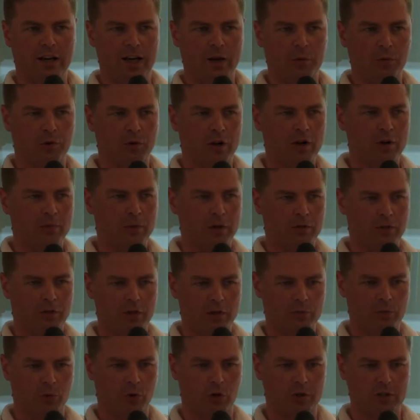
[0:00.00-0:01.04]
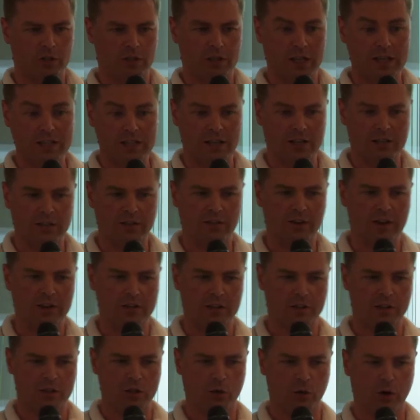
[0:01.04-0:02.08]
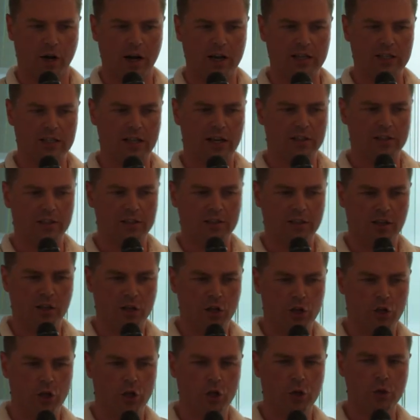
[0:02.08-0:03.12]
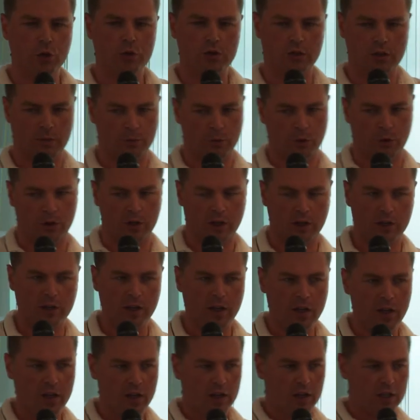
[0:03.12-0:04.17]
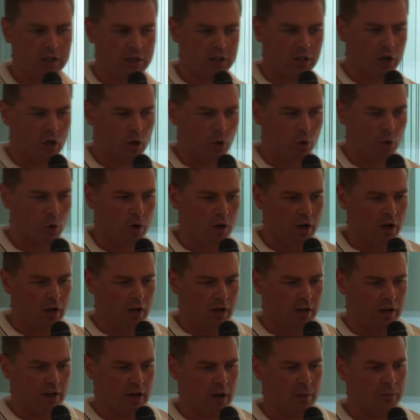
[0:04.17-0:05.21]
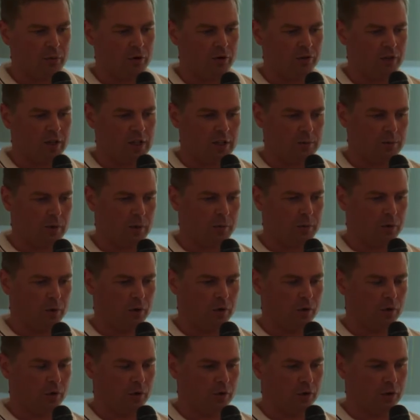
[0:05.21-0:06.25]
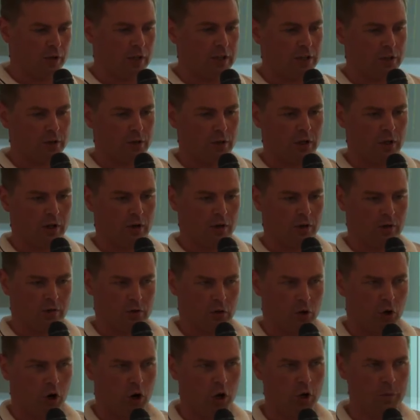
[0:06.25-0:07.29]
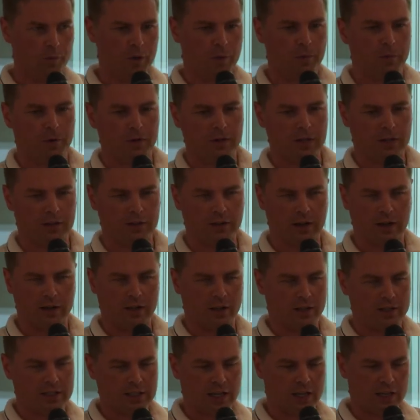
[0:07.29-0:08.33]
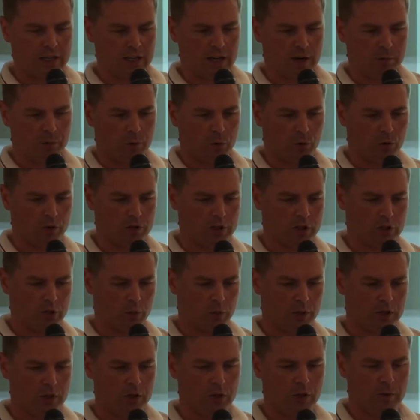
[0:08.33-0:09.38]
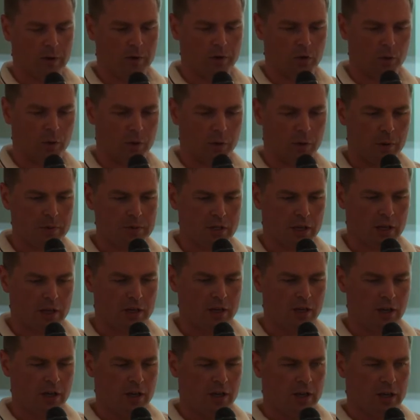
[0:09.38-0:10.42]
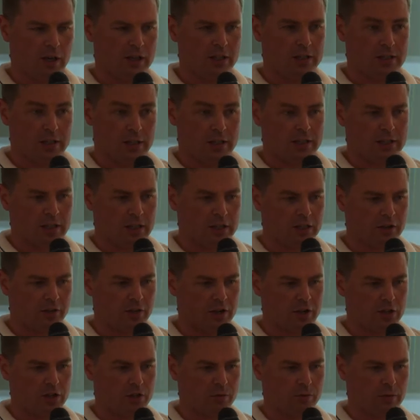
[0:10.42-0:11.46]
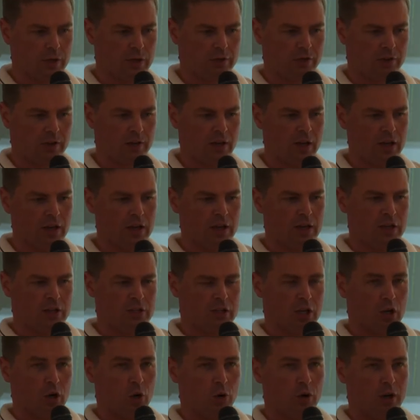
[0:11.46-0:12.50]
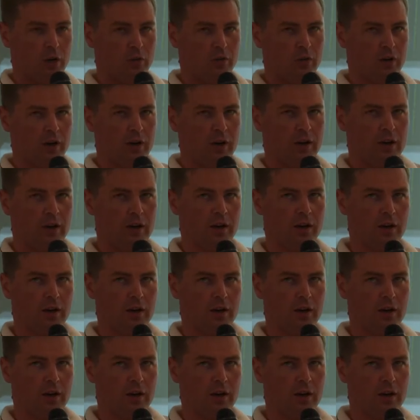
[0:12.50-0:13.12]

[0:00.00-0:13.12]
I'm creating my first project. That's an activation. So I started using the product. So number of these people related to all people that I signed up or just went to my website, it's this activation metric. So if I